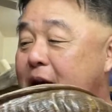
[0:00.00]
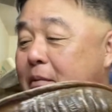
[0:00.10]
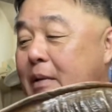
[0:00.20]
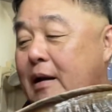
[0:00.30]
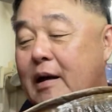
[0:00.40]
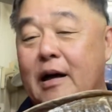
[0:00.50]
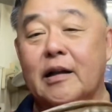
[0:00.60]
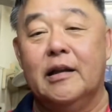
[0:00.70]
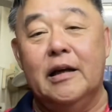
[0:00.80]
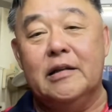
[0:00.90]
but
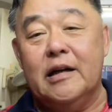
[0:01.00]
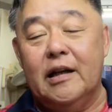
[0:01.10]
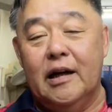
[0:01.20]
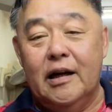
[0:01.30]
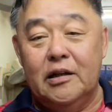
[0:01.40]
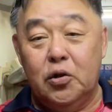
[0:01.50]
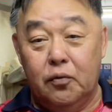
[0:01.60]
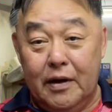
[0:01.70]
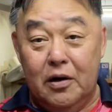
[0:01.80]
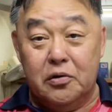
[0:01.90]
the thing is that the
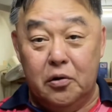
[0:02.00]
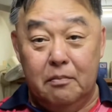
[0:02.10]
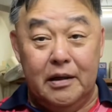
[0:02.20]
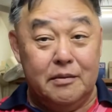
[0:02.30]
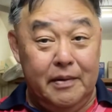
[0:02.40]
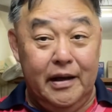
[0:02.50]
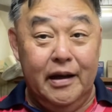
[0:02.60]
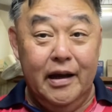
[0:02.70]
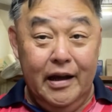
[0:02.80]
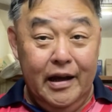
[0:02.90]
shofar also must be
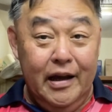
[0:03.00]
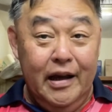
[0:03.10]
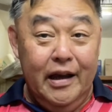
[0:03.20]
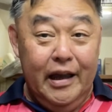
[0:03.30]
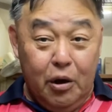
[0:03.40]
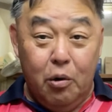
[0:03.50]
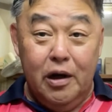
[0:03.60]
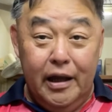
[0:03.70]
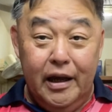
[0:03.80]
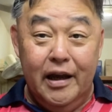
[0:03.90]

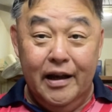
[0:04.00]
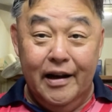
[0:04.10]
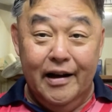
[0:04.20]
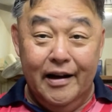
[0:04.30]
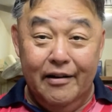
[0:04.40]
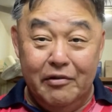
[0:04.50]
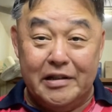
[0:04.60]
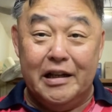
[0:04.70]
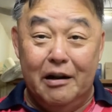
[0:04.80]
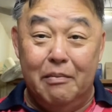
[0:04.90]
equally
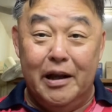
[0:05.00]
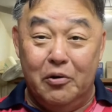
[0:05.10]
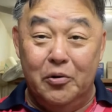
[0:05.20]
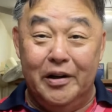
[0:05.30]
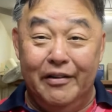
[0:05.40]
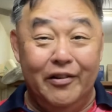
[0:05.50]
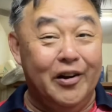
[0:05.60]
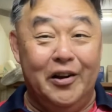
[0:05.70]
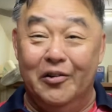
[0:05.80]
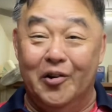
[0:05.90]
reasonably good. If
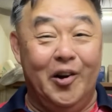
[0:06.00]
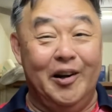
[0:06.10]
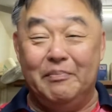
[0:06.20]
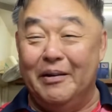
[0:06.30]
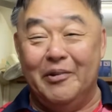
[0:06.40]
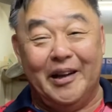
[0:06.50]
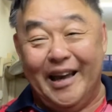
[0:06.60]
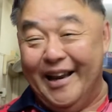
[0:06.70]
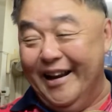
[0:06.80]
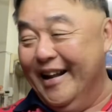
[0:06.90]
not, you will not be able to
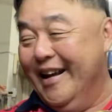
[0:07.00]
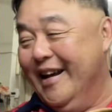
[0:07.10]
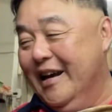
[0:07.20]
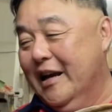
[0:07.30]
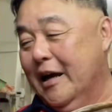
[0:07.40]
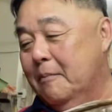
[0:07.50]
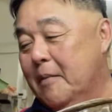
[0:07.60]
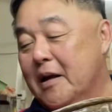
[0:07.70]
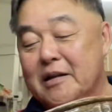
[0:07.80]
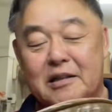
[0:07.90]
get it. Yeah,
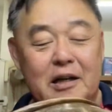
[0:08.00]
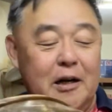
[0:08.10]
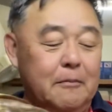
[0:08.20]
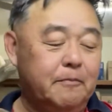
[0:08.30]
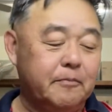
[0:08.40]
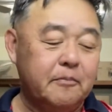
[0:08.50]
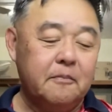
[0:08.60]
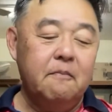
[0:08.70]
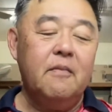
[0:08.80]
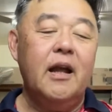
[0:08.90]
so
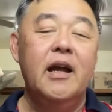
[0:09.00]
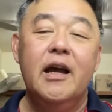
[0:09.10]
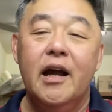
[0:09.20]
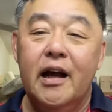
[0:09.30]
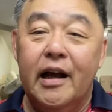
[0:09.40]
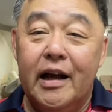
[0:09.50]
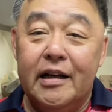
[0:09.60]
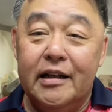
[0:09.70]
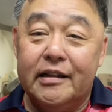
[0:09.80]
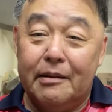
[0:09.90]

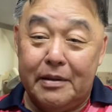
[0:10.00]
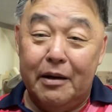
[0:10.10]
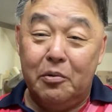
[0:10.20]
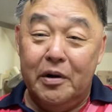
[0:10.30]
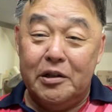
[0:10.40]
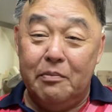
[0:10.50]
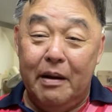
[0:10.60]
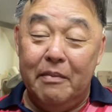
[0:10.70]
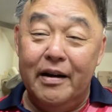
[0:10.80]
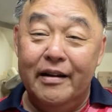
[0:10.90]
subscribe to us.
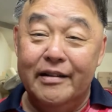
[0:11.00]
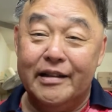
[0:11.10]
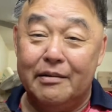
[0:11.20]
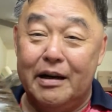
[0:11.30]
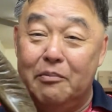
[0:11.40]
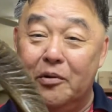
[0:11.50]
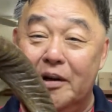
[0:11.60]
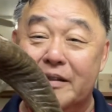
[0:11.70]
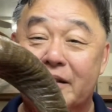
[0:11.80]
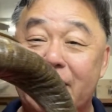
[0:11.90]
Remember, subscribe to
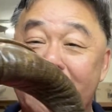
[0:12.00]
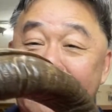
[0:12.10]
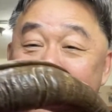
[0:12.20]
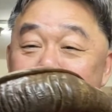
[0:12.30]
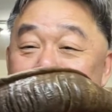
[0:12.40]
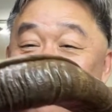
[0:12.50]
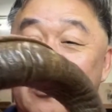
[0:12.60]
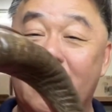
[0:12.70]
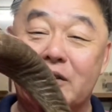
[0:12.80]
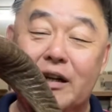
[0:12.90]
us
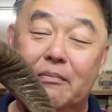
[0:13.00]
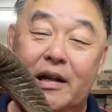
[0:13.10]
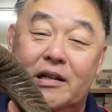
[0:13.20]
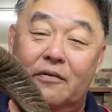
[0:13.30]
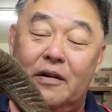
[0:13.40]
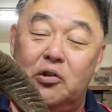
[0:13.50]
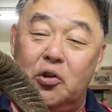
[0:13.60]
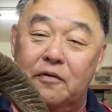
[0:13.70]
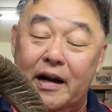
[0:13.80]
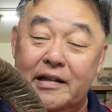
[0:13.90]
for constant updates of our
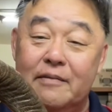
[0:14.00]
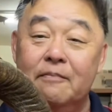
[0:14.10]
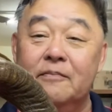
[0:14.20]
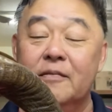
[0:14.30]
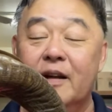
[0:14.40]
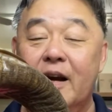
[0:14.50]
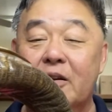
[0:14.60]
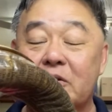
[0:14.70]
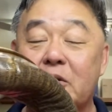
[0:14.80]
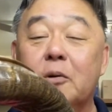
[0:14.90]
shofars. And
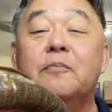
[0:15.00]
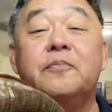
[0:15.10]
also